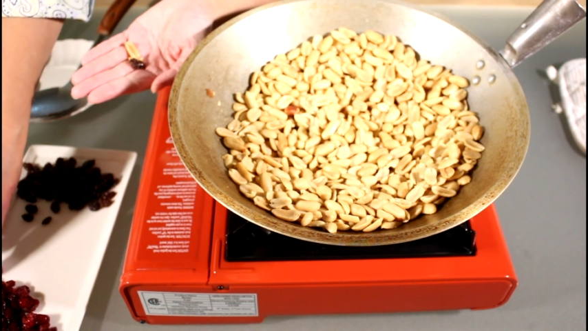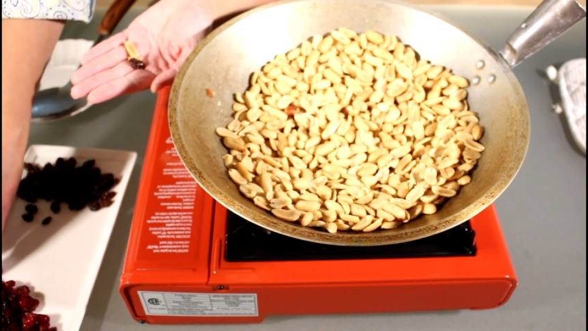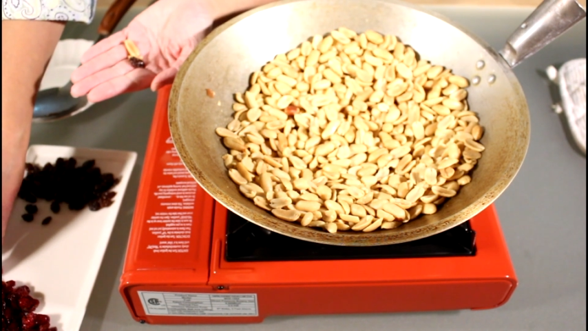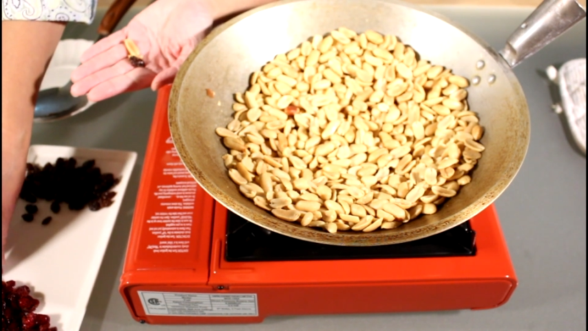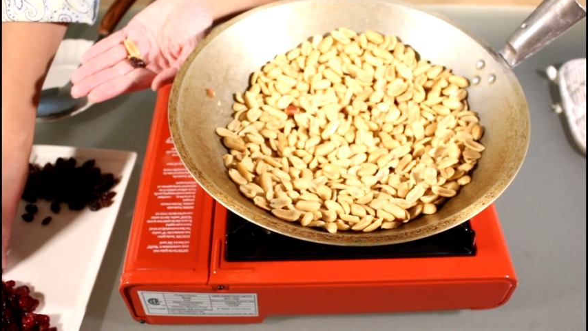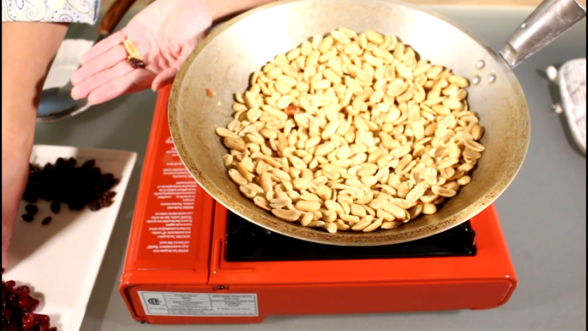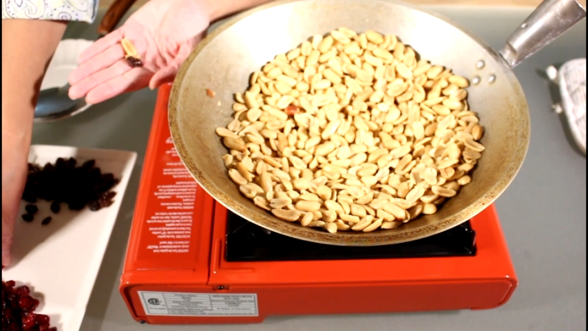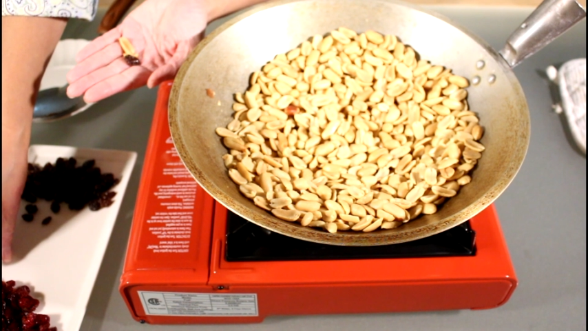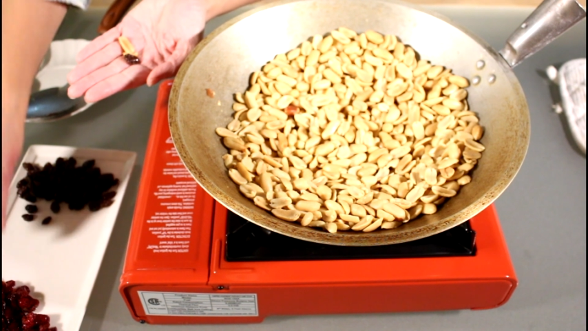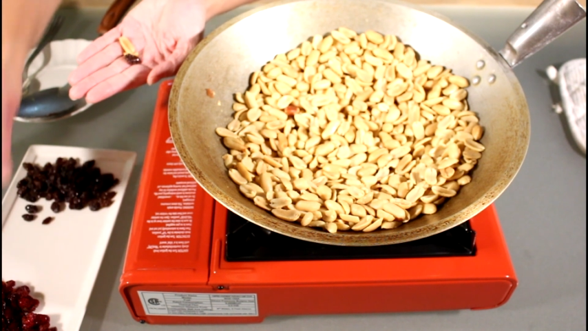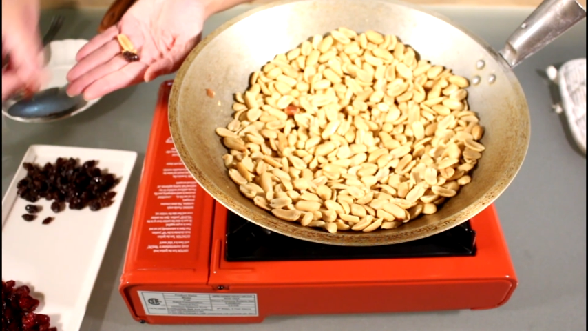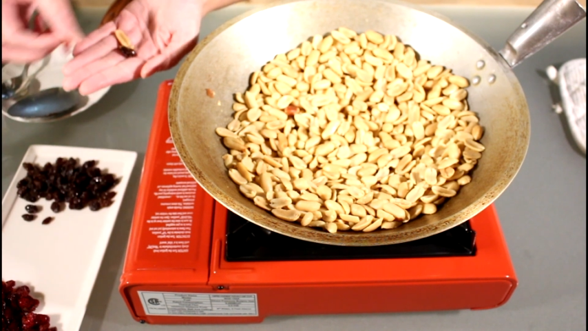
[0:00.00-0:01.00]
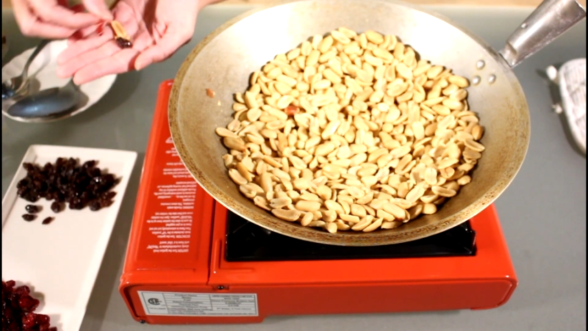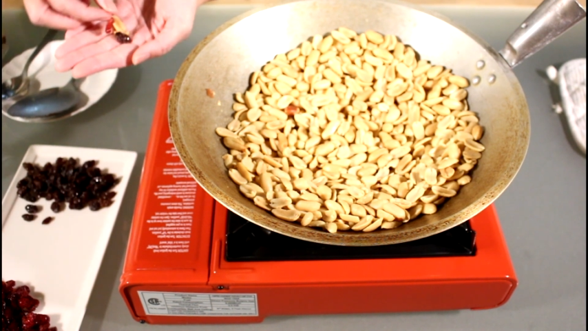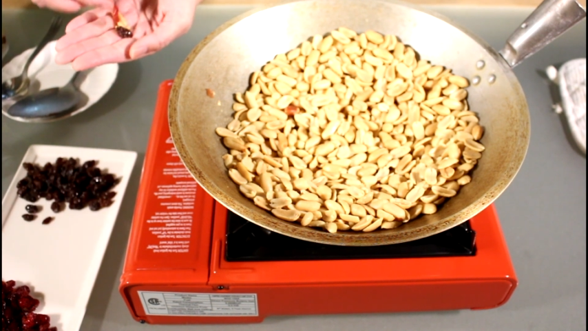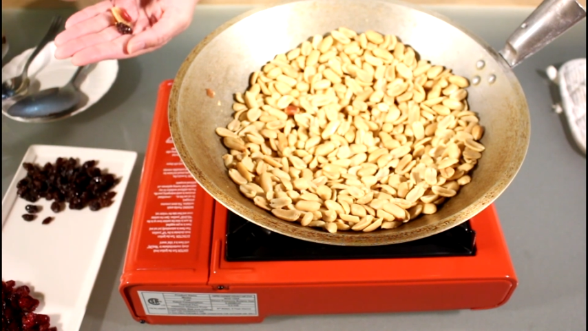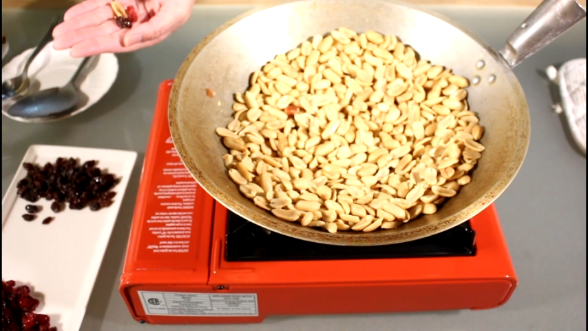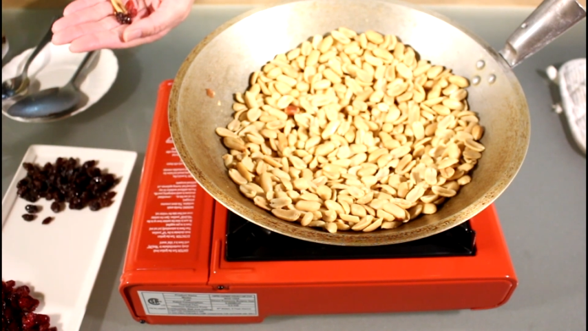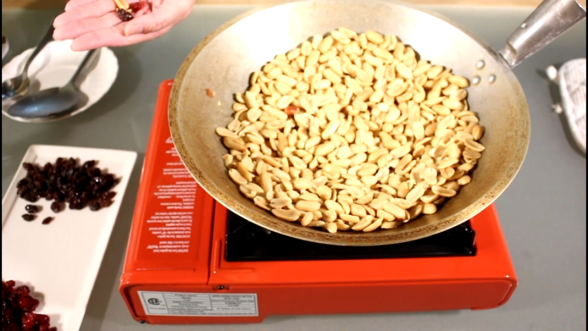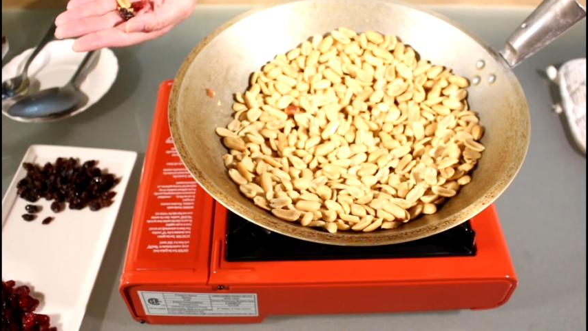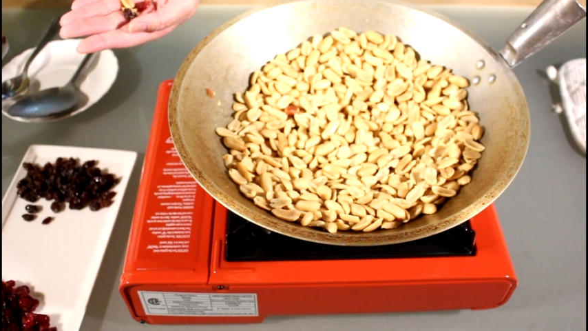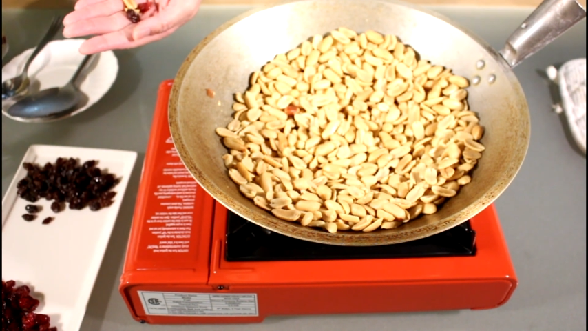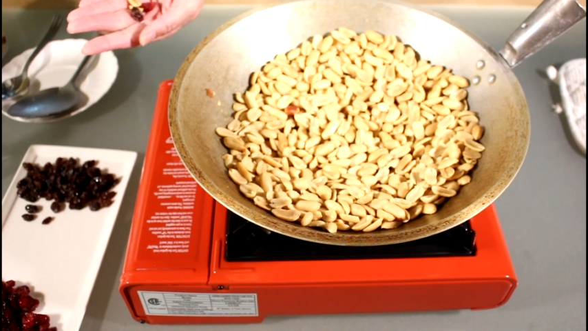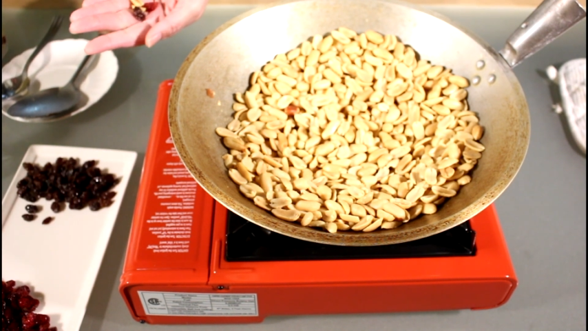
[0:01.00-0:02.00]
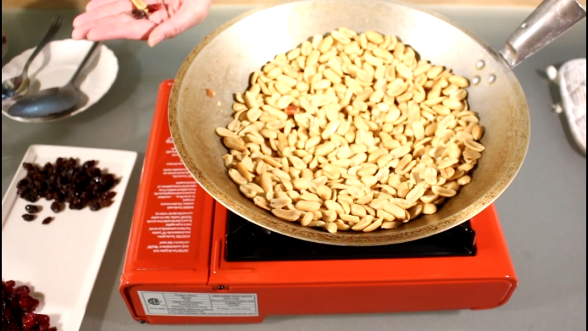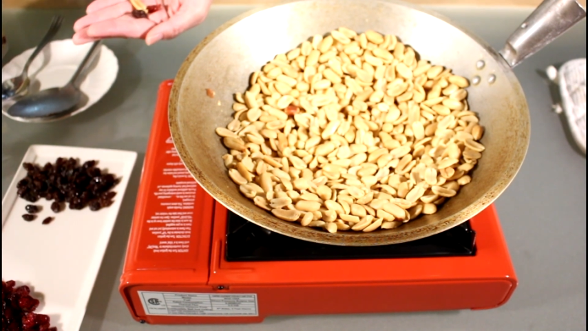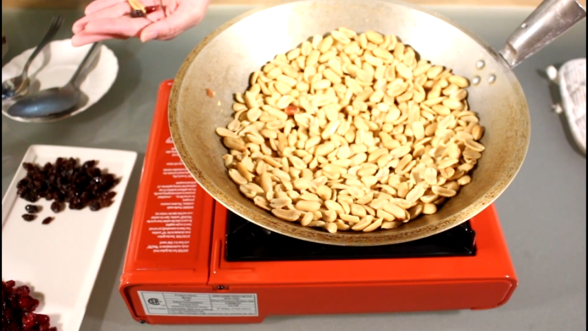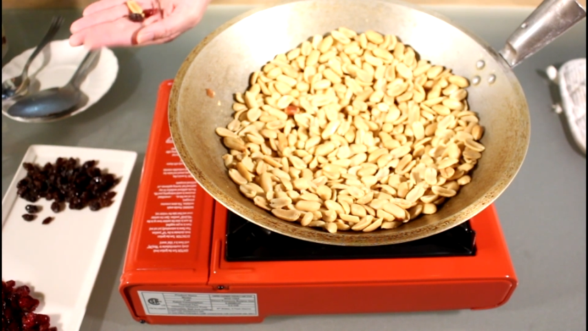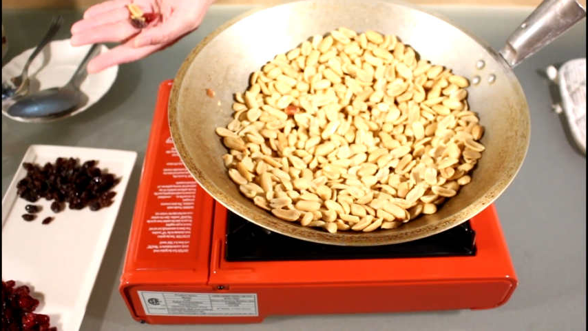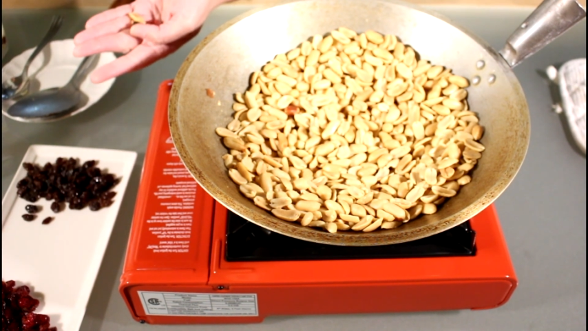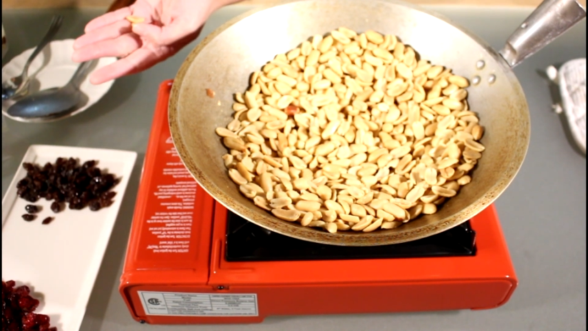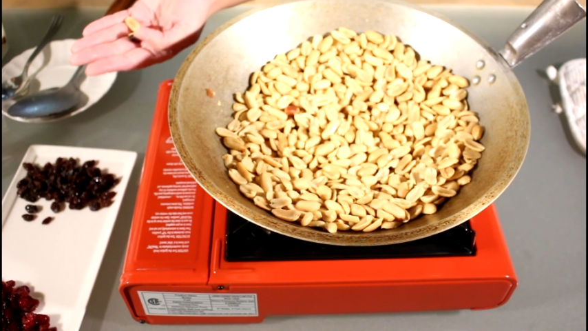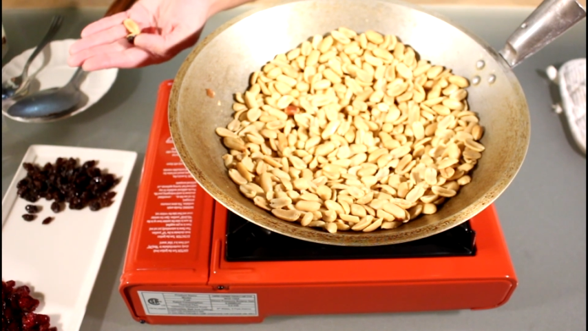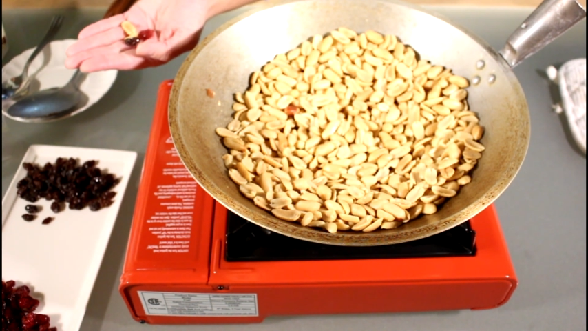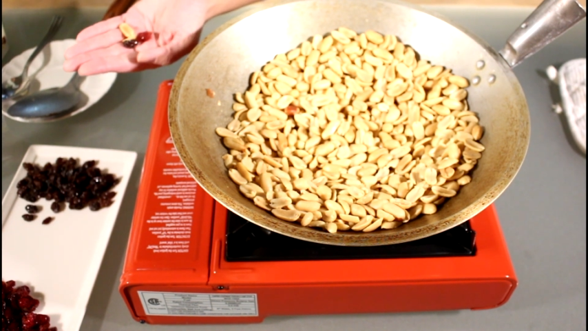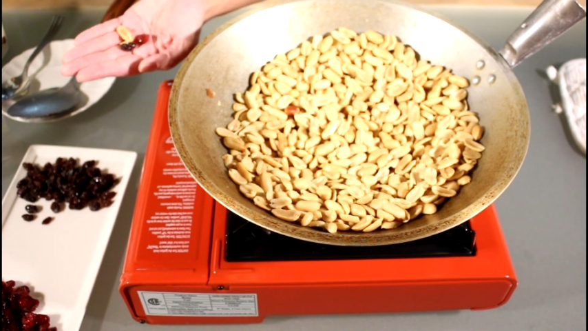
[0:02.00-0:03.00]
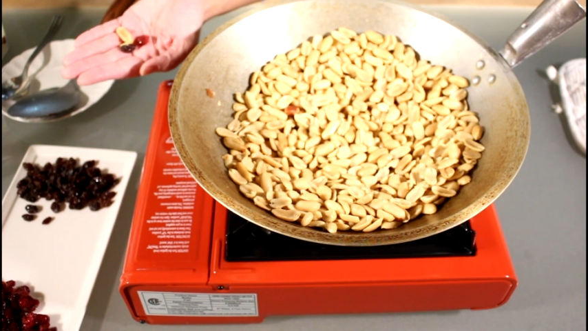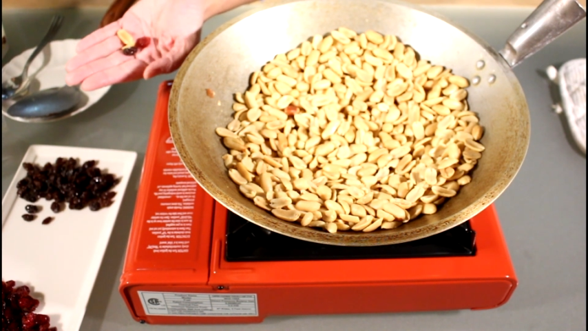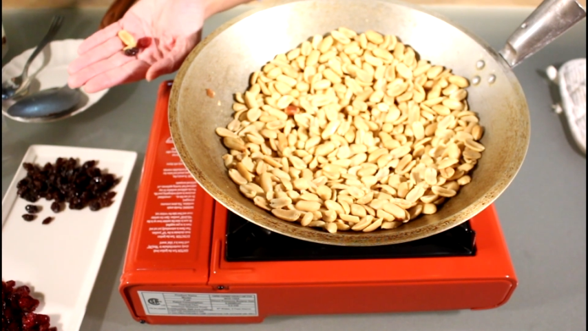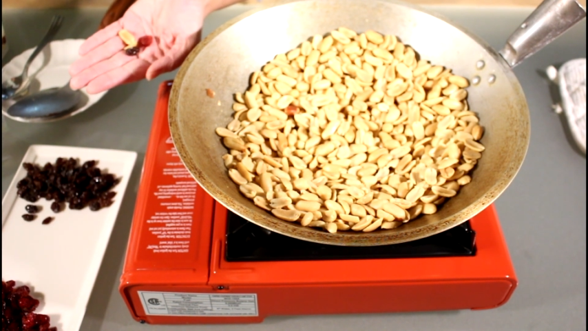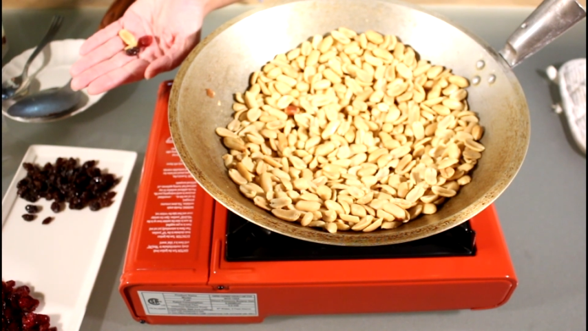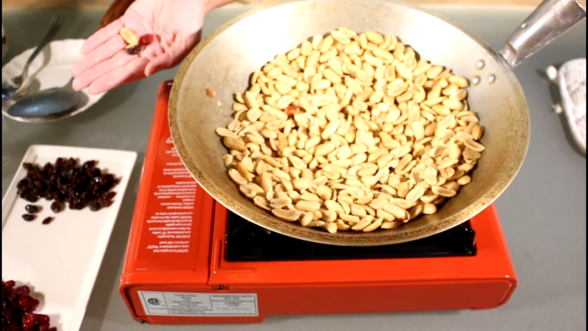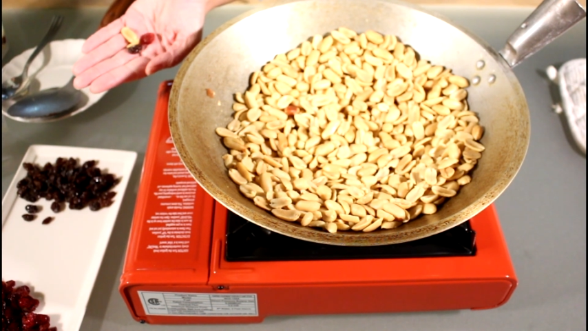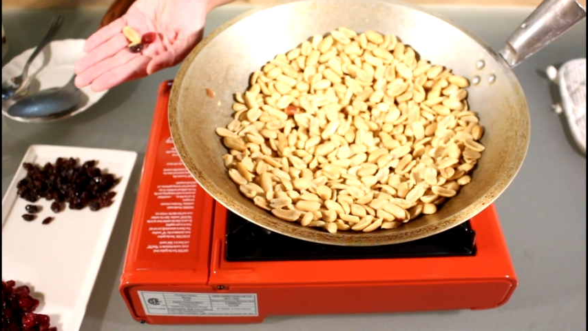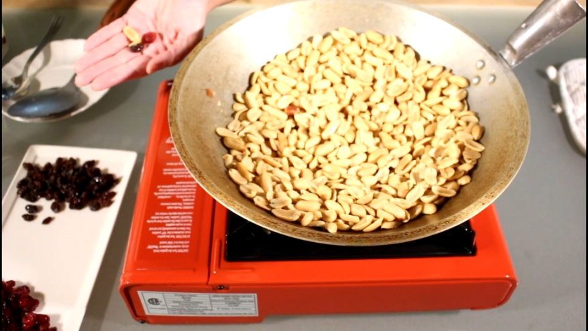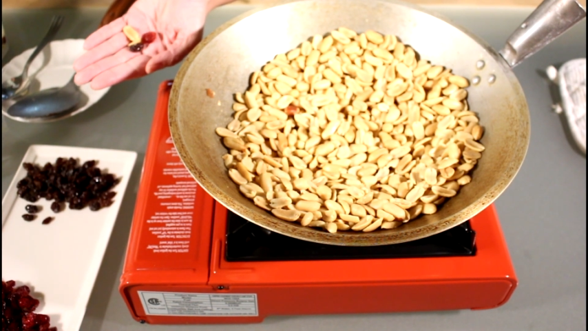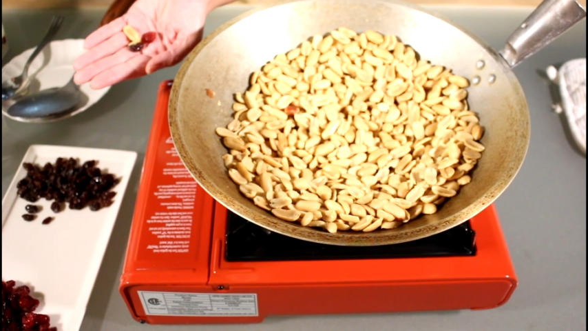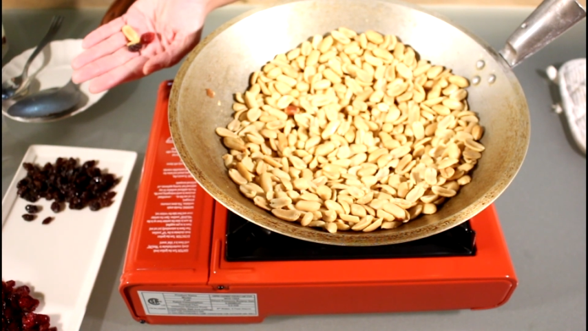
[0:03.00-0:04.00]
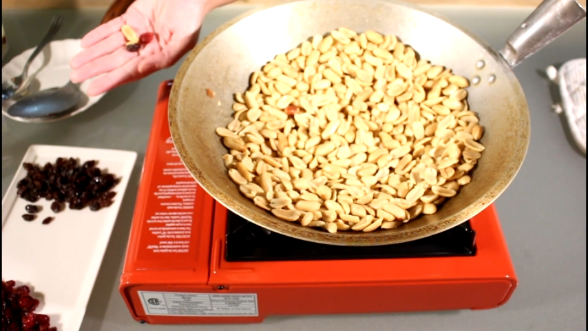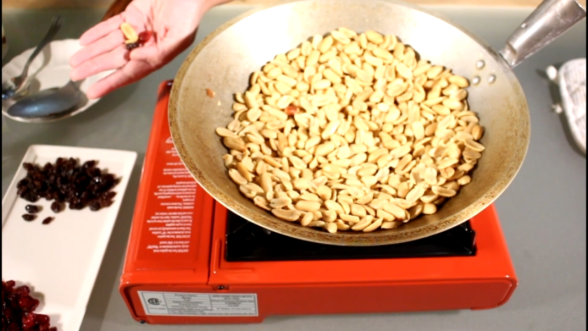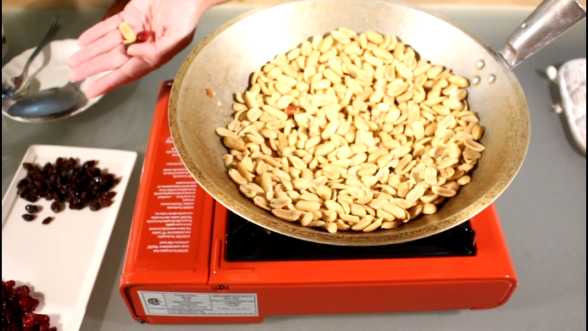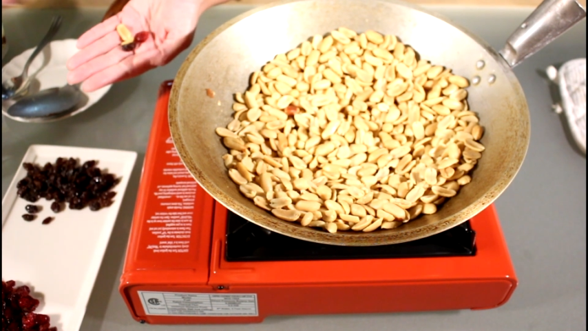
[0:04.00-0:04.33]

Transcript: [unreadable: no face in view]